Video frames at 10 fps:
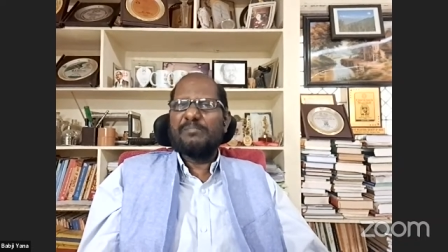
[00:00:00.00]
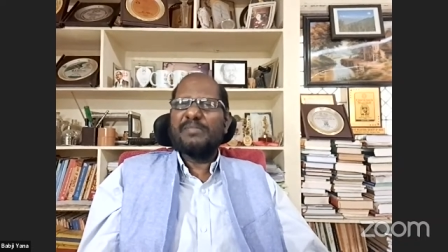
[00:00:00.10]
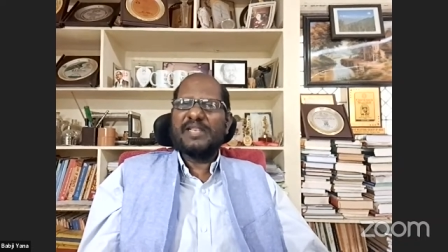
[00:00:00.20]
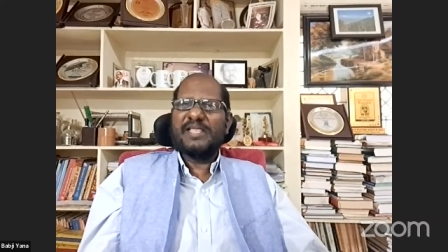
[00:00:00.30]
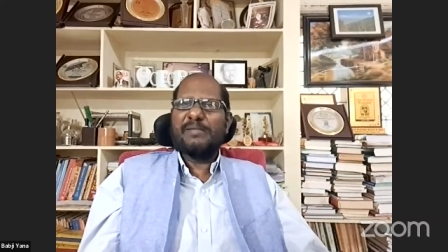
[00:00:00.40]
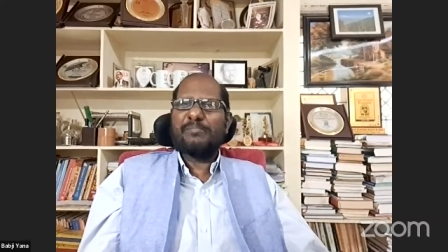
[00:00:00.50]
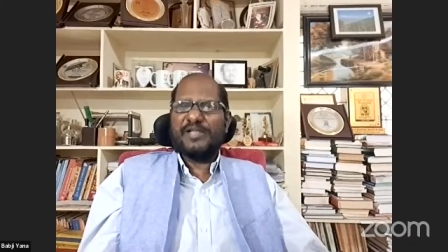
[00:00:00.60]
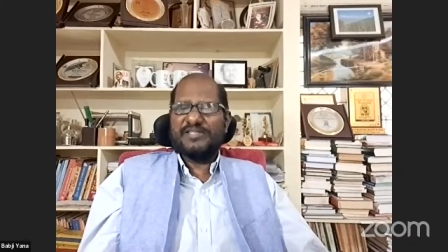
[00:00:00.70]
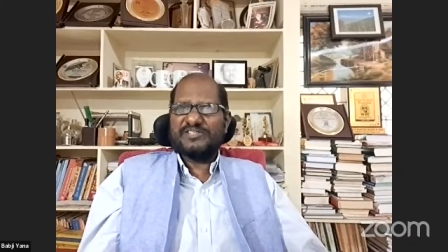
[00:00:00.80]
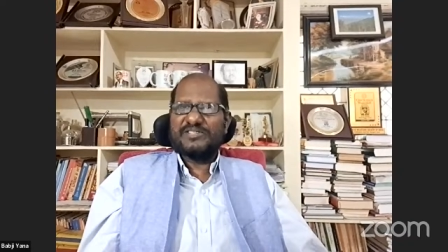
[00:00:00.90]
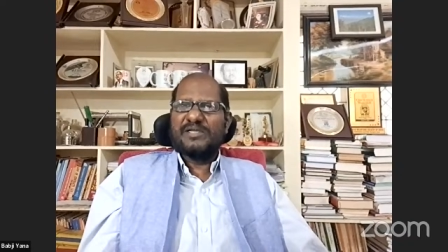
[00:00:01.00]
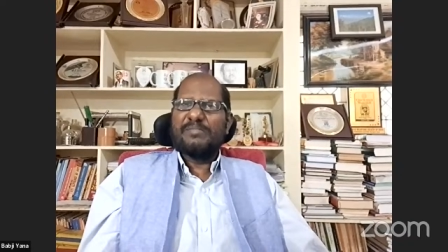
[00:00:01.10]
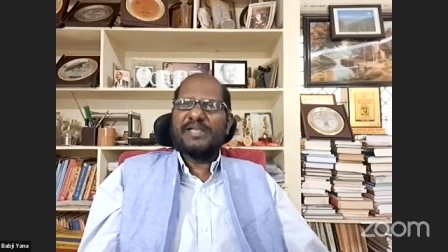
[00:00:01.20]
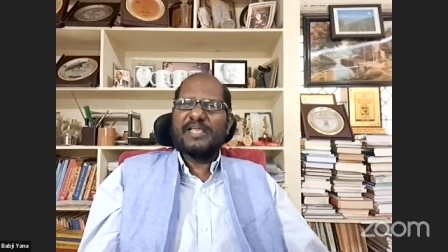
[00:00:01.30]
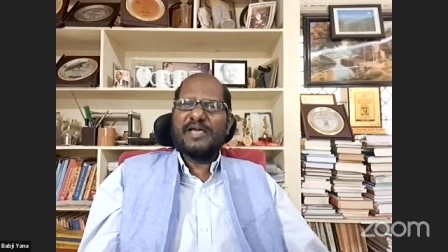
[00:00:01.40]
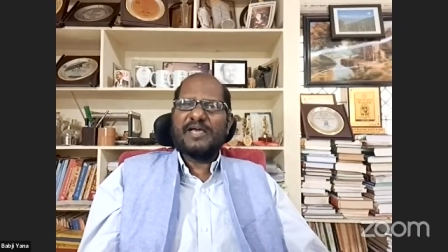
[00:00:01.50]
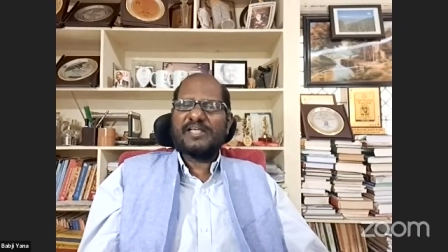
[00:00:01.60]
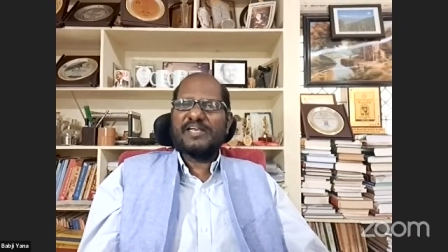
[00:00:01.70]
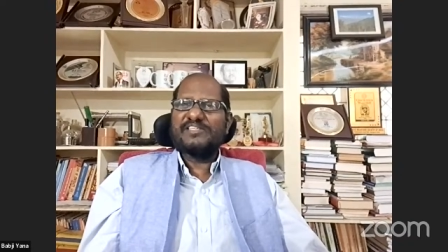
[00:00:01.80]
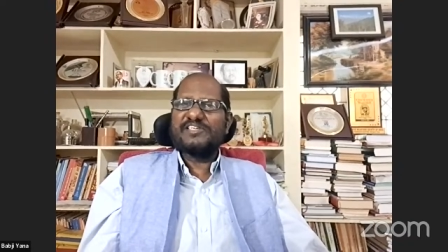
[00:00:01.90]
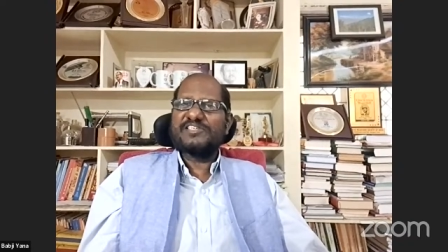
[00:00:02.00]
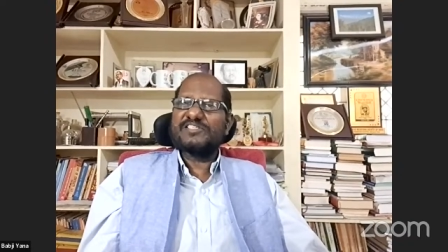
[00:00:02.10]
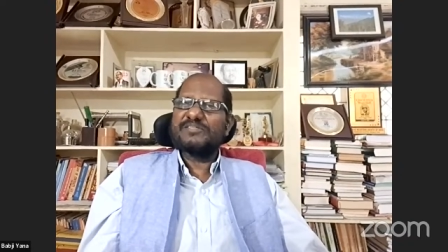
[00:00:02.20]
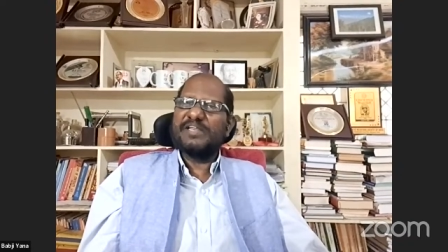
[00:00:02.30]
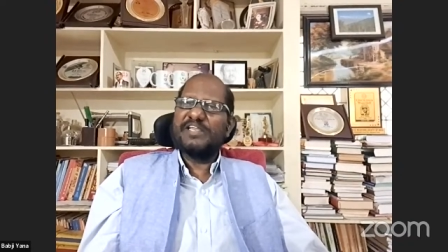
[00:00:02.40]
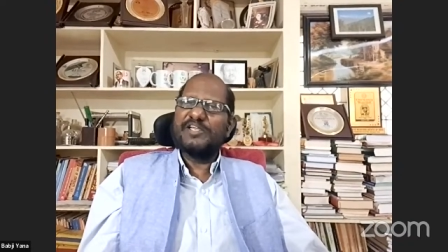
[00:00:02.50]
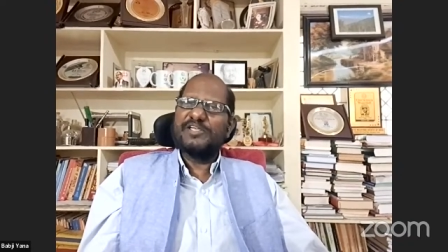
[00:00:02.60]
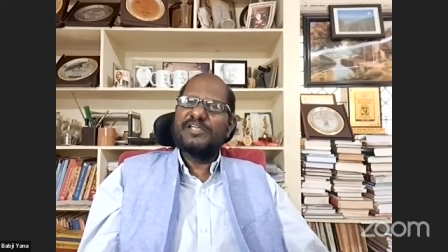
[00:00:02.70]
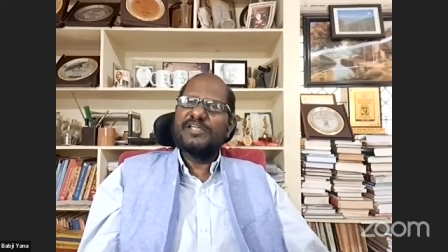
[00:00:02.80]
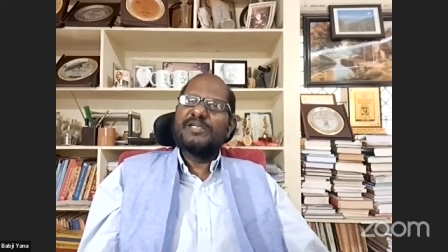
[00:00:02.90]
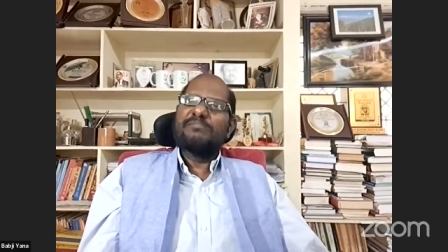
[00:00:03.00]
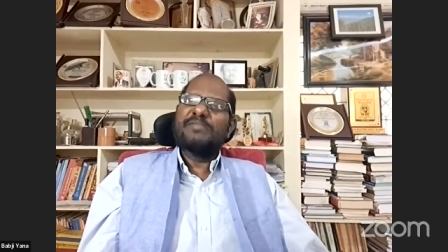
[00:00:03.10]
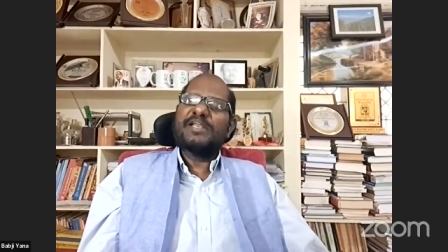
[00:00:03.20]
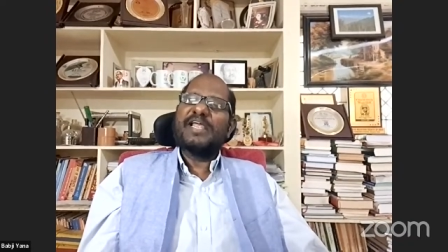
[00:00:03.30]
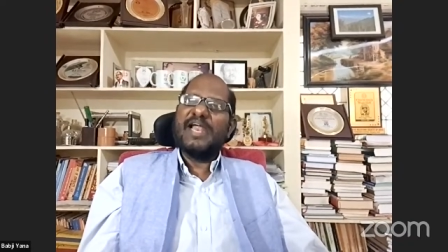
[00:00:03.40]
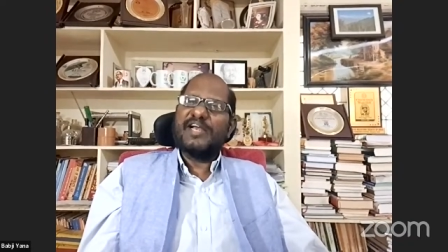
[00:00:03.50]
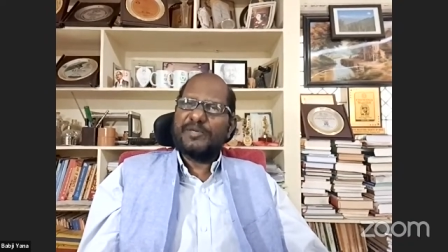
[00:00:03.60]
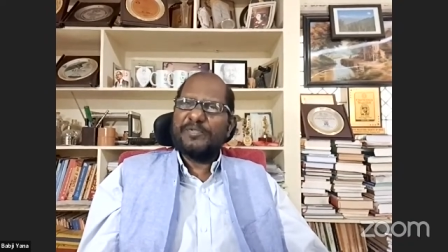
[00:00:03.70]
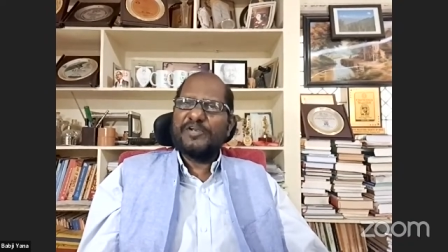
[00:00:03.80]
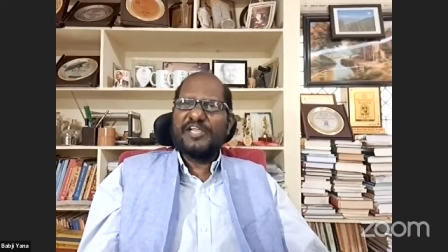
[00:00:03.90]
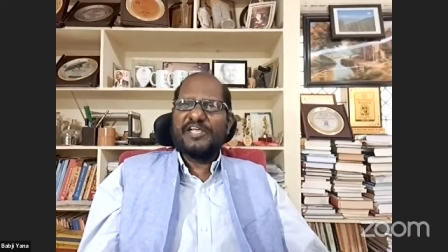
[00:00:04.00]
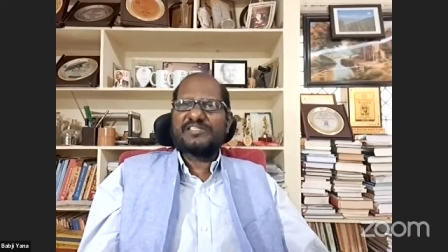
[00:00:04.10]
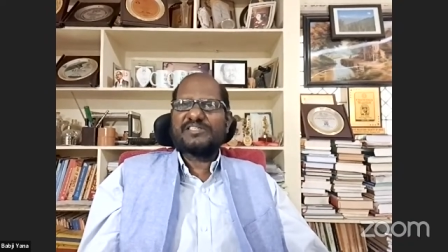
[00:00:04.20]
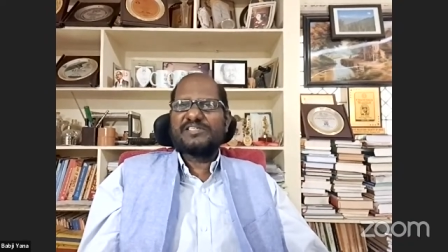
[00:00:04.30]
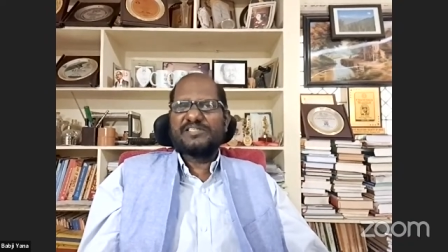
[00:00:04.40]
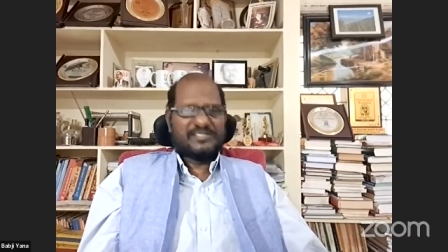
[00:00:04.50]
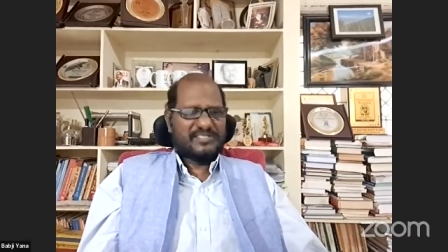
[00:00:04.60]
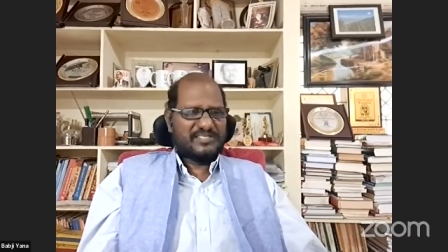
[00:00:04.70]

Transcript: Many employees, many organizations, many entrepreneurs,